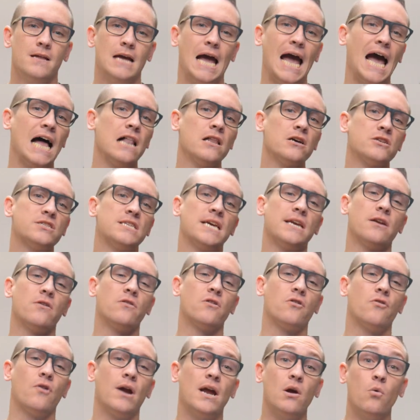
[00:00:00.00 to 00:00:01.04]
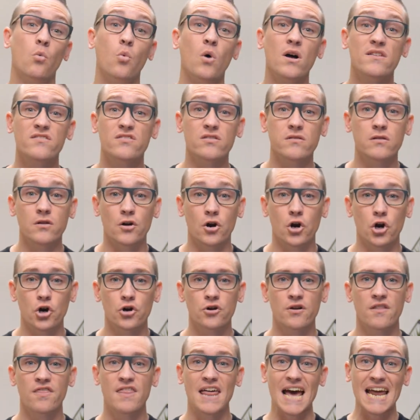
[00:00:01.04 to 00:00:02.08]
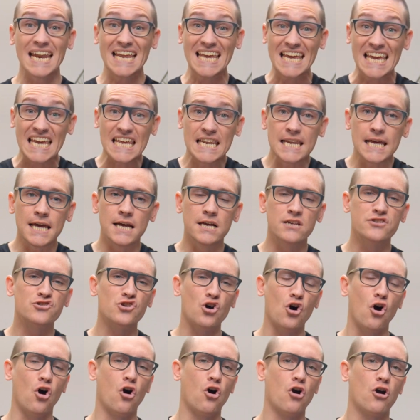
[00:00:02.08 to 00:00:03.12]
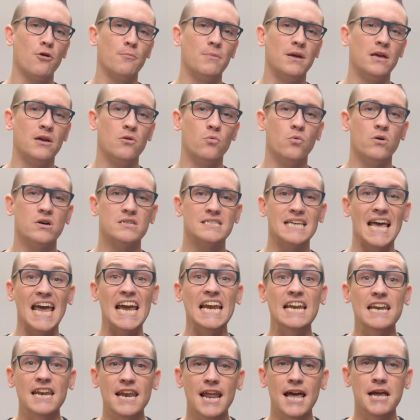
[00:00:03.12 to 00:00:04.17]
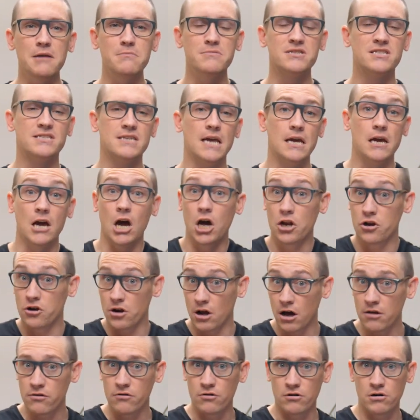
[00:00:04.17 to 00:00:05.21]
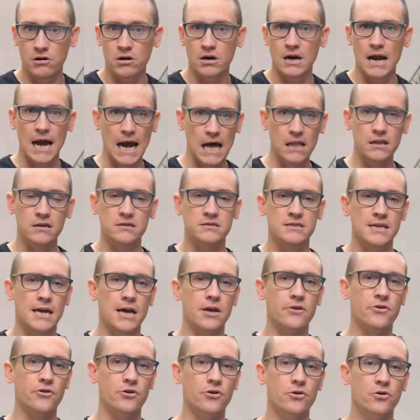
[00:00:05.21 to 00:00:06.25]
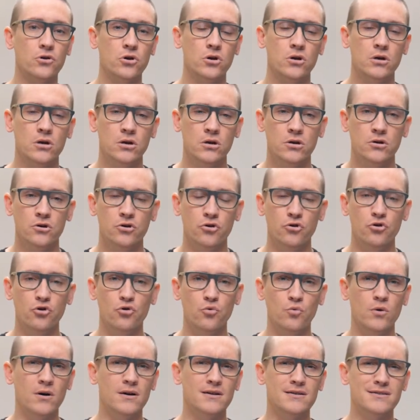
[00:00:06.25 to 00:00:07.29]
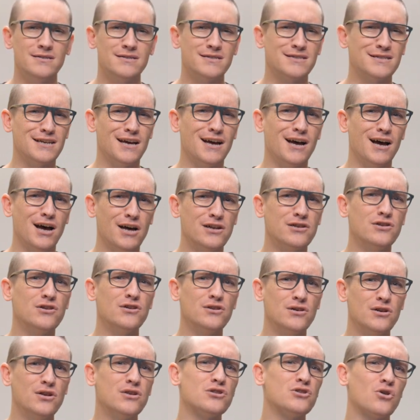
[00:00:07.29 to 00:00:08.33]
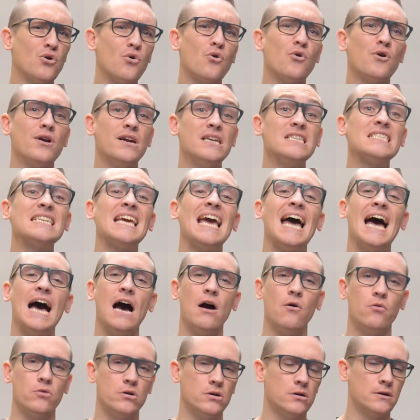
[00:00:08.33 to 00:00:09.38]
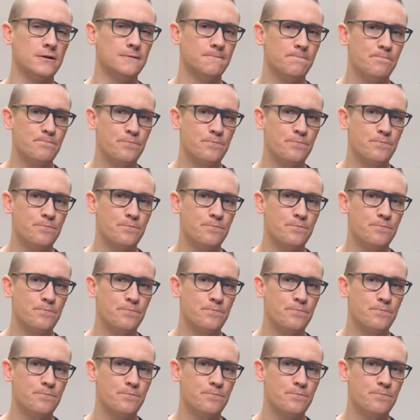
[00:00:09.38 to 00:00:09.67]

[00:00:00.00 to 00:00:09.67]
Alexander the Great once learned that in his army was a namesake, another Alexander, who was a notorious coward.